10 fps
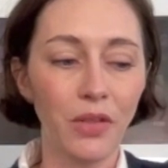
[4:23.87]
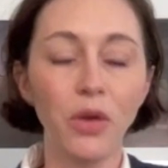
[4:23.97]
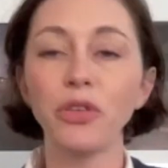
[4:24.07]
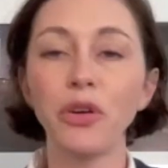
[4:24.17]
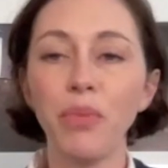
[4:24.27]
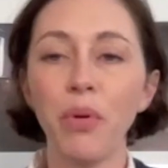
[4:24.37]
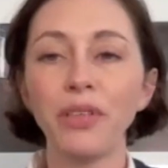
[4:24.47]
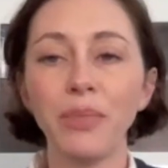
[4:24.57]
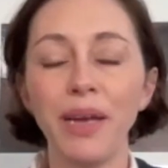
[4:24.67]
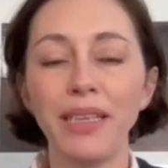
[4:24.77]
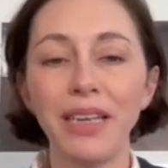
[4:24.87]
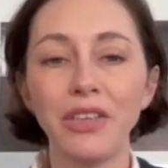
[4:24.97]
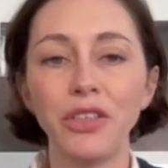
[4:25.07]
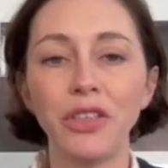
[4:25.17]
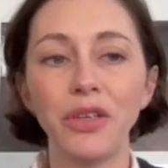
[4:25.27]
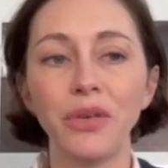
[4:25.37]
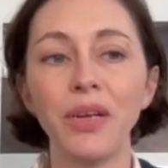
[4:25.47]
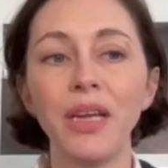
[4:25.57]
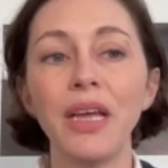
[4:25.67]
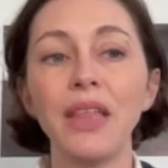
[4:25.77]
those are important to pay attention to.
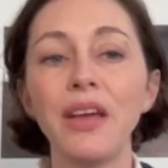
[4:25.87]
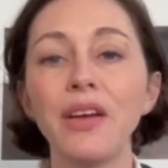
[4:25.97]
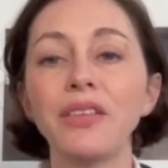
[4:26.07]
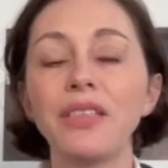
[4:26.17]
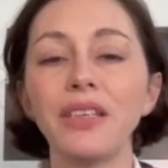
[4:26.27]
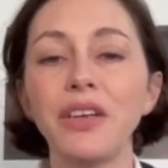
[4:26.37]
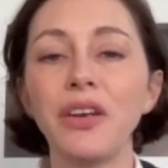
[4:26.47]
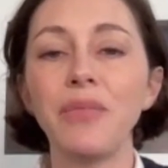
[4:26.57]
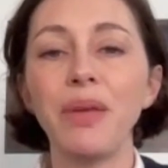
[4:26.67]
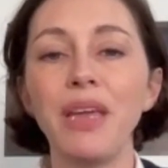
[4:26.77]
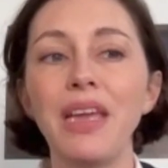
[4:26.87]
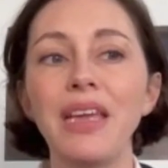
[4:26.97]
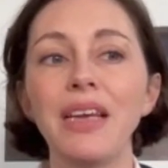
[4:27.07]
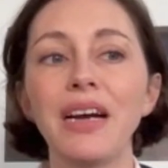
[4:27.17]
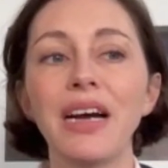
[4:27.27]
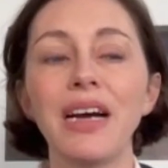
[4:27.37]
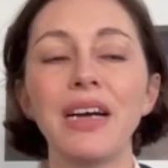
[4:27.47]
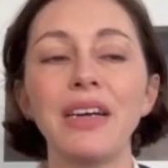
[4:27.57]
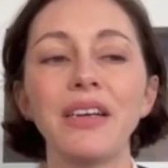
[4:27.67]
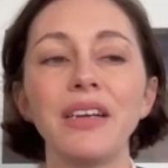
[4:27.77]
There's still going to be
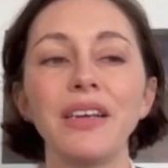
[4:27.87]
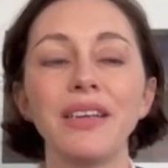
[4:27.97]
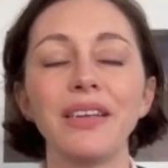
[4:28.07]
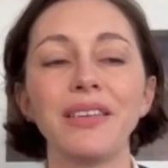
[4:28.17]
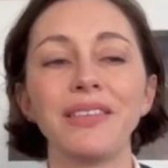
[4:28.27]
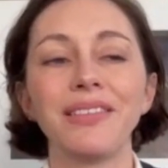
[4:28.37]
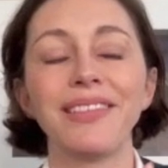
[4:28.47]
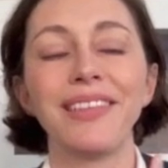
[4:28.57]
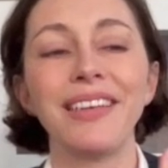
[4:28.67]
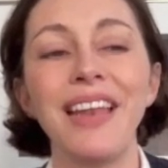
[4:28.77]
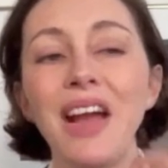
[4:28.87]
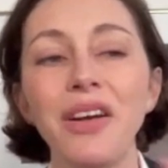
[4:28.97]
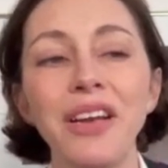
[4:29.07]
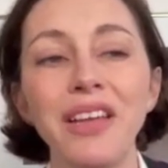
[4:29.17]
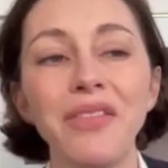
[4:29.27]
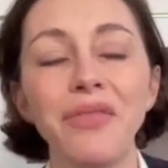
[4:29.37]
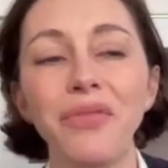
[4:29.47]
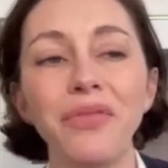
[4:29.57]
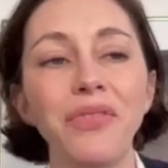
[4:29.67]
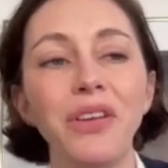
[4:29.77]
uh, narrative,
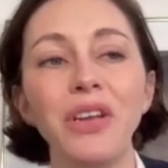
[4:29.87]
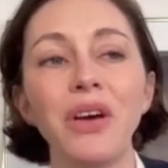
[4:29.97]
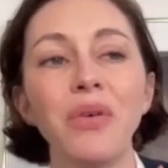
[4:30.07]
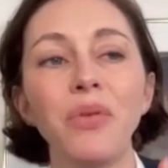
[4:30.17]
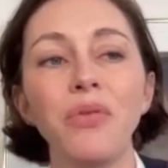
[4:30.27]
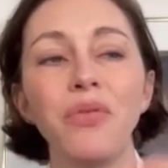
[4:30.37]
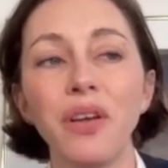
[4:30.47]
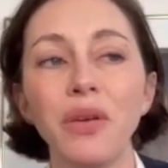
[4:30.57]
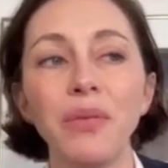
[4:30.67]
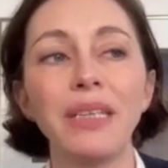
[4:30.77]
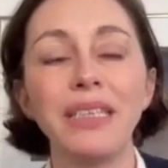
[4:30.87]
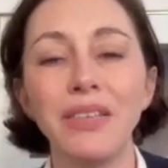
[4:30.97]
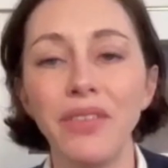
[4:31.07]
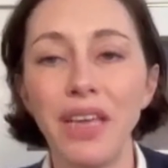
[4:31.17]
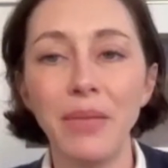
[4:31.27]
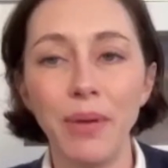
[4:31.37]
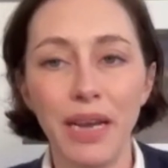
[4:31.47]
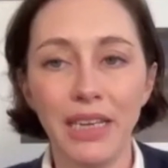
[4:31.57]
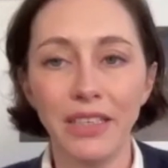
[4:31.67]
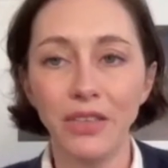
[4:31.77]
you know, film and T V,
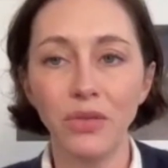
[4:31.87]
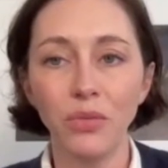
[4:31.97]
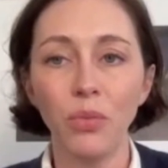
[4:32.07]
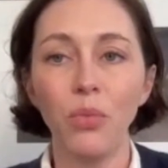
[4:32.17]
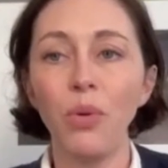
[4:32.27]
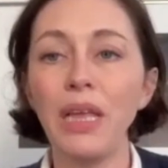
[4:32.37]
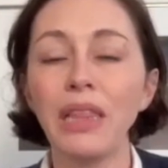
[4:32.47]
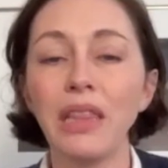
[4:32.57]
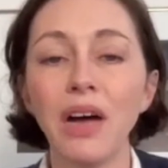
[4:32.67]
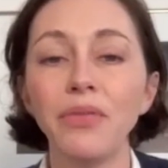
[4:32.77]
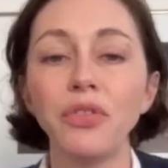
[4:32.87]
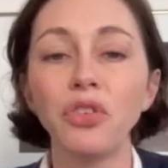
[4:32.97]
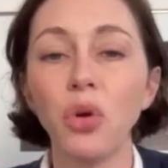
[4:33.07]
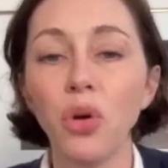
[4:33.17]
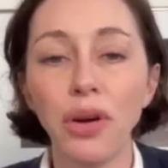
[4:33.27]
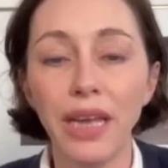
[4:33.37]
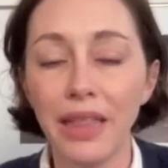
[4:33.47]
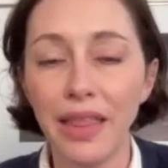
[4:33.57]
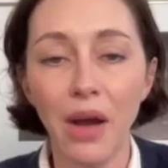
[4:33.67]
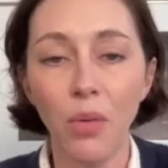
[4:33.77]
because we love story
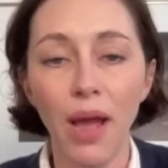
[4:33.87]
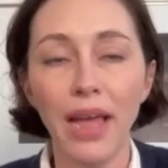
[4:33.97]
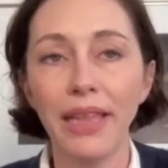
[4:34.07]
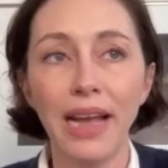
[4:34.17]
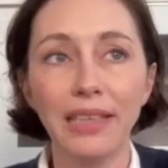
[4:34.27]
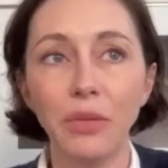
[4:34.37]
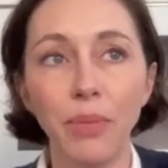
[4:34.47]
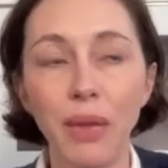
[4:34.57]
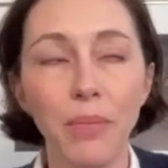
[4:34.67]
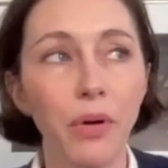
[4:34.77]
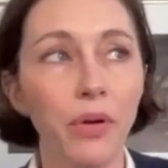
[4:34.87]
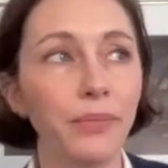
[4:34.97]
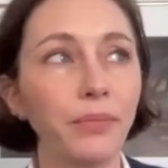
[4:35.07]
in that way, like as a people.